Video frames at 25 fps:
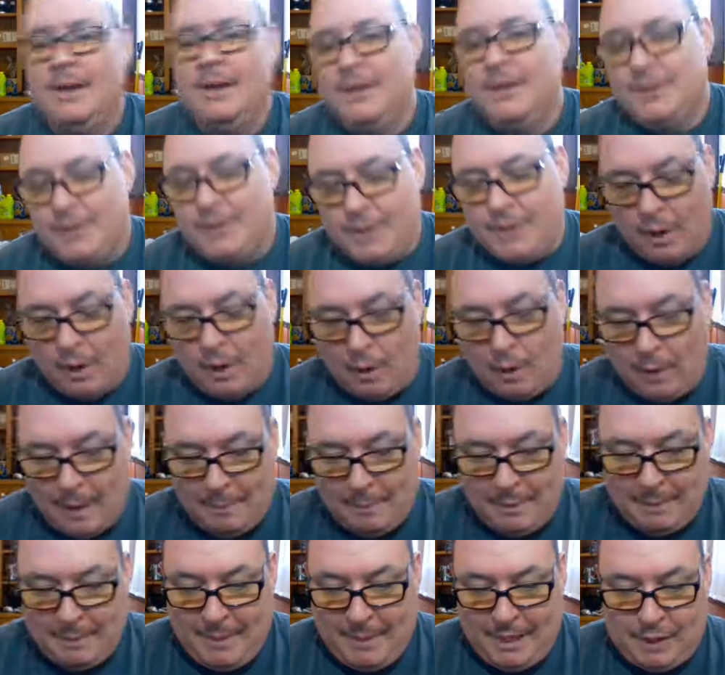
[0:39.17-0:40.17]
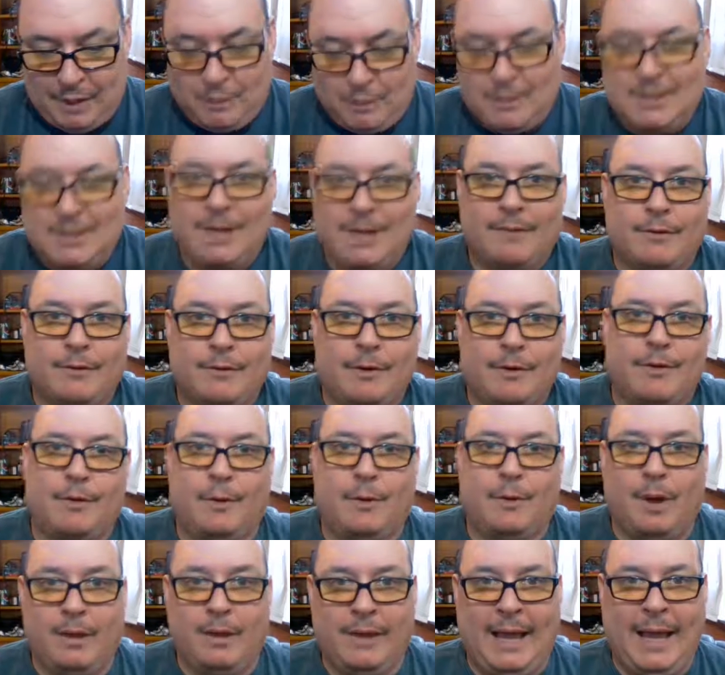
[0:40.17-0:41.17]
So I'm going to make you suffer
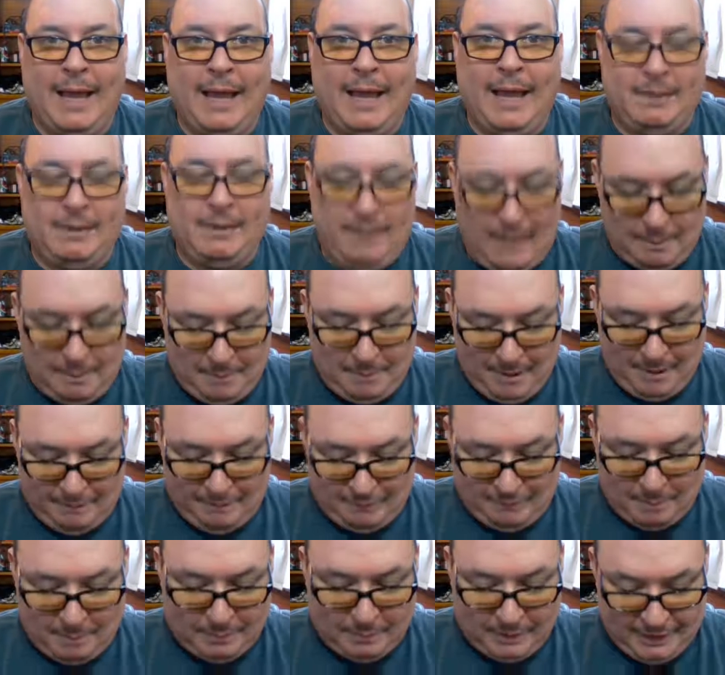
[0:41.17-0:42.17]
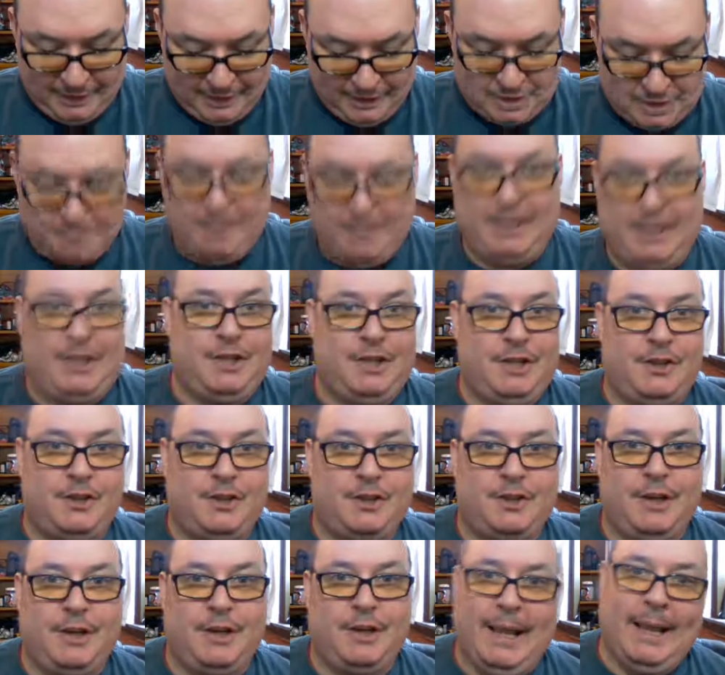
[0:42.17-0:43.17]
through all that and my fumbling
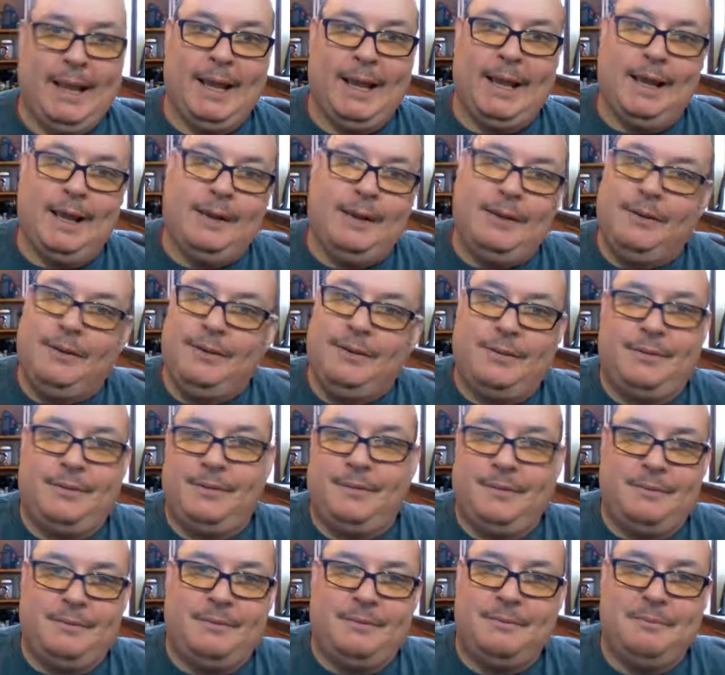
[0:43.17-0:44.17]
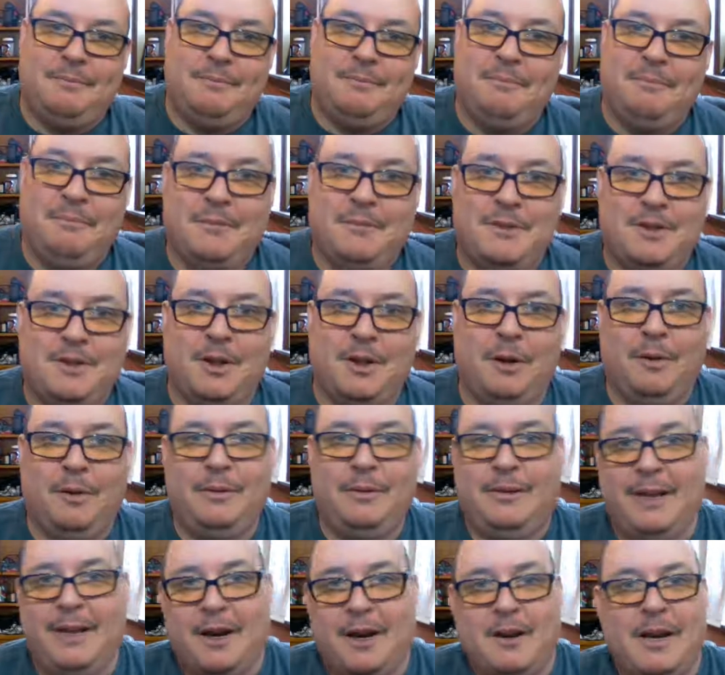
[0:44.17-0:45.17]
speech. And
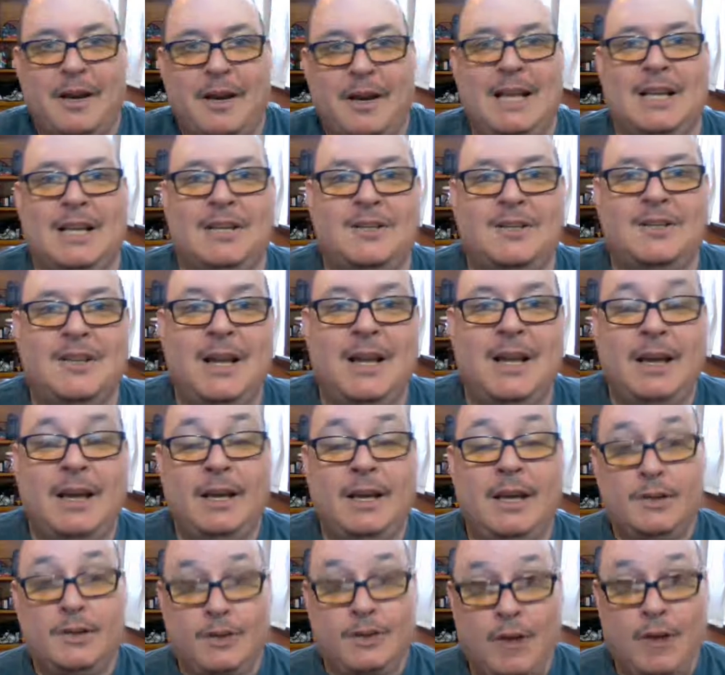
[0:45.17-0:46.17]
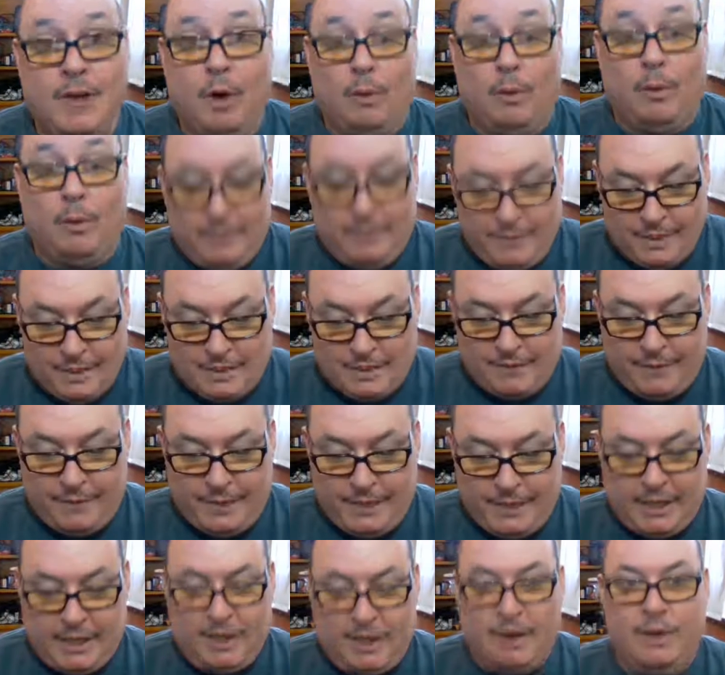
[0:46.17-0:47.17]
so there it is. So this
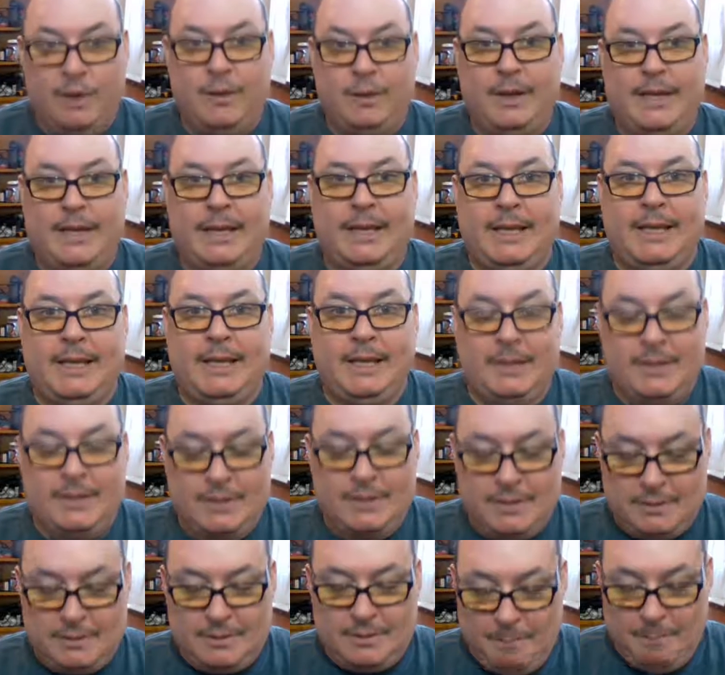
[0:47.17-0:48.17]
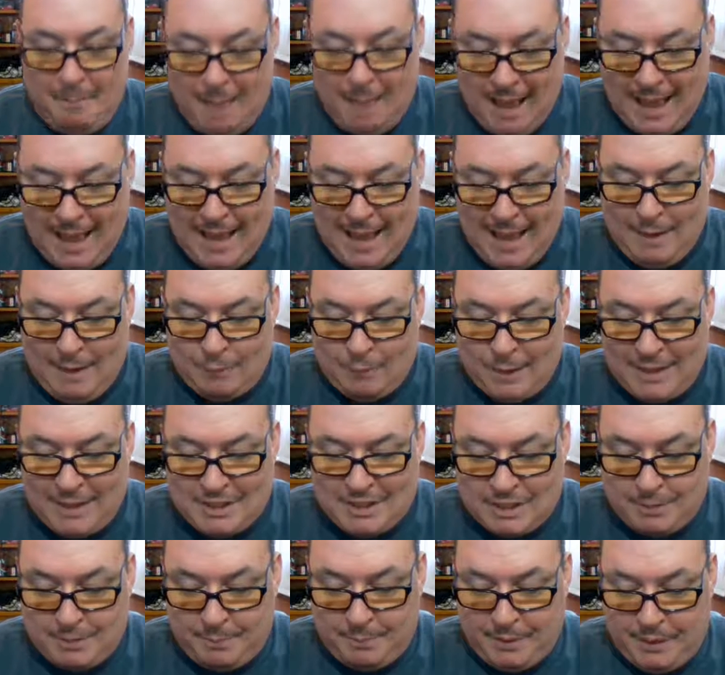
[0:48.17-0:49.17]
video is my
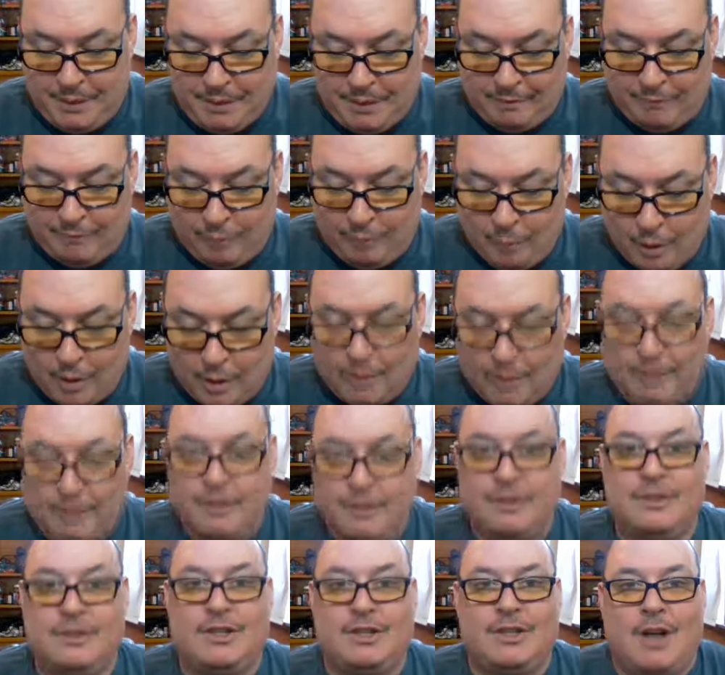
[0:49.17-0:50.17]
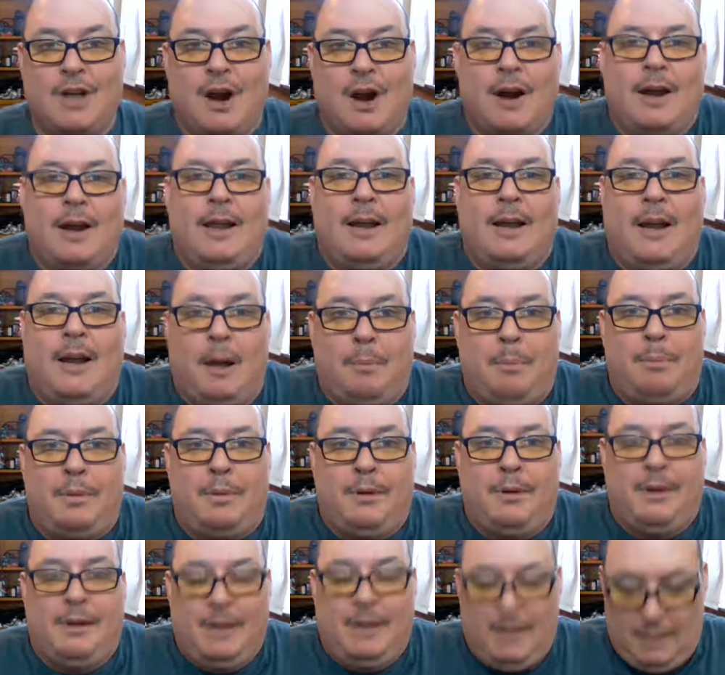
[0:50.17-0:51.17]
recipe for starting up,
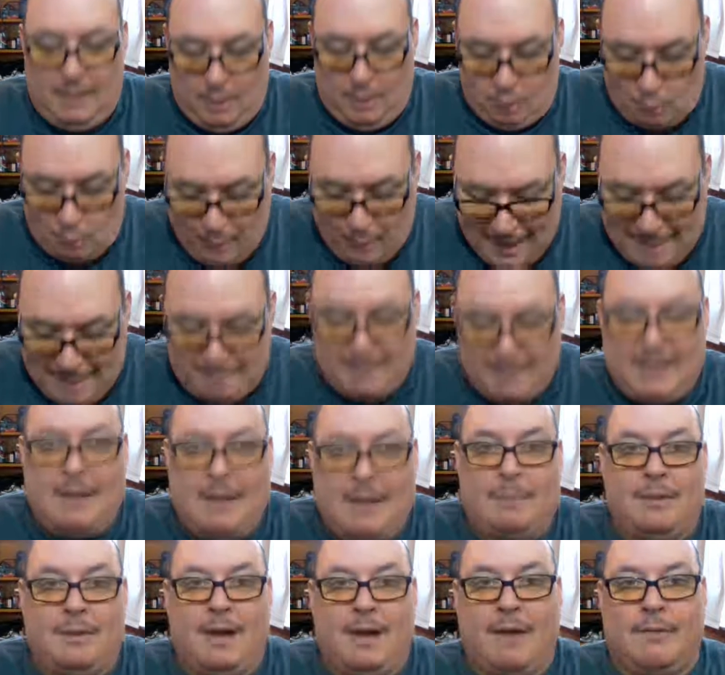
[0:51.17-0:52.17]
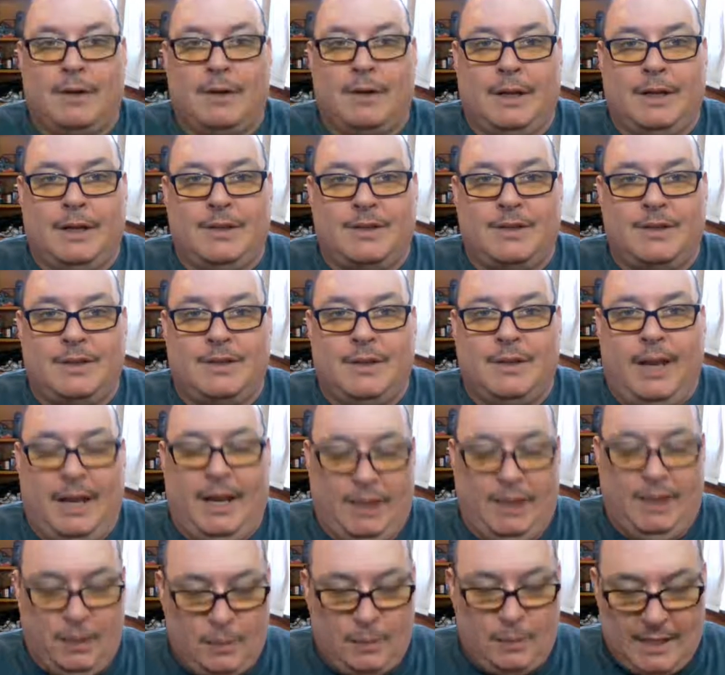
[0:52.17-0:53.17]
ramping up governance
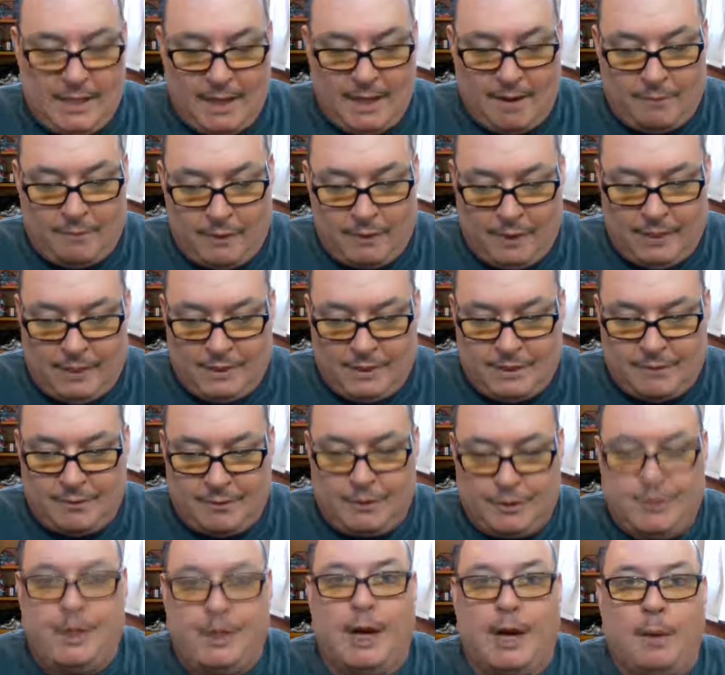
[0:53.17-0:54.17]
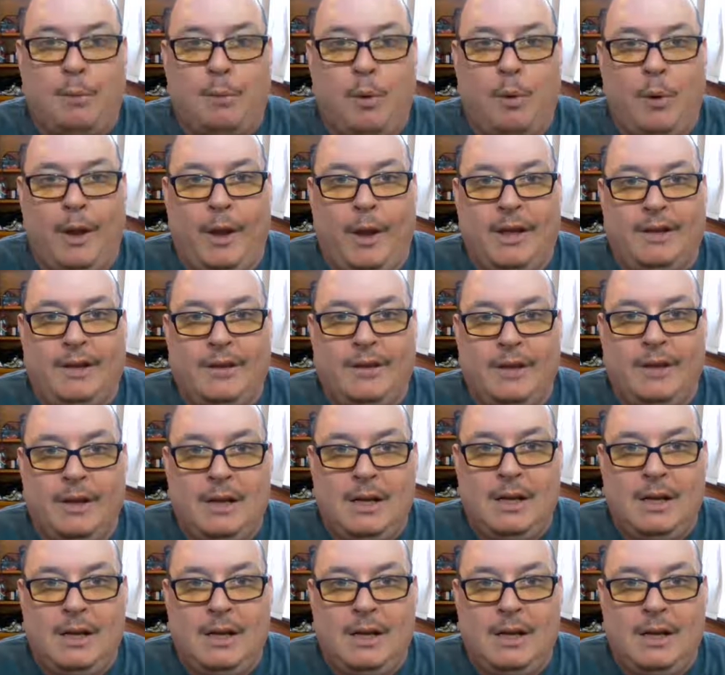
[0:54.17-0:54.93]
and doing governance for SharePoint